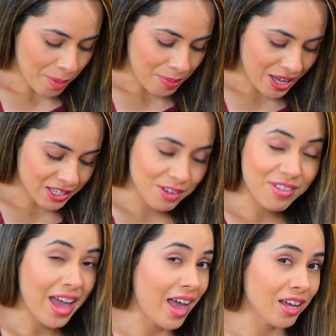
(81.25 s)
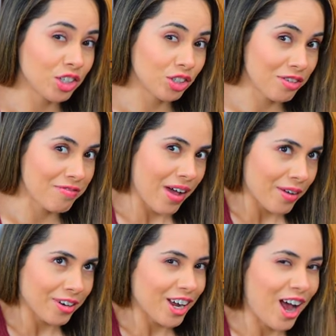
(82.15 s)
because of the extra
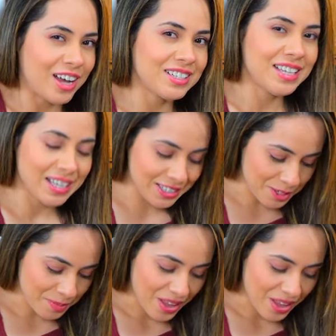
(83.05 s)
fiber content.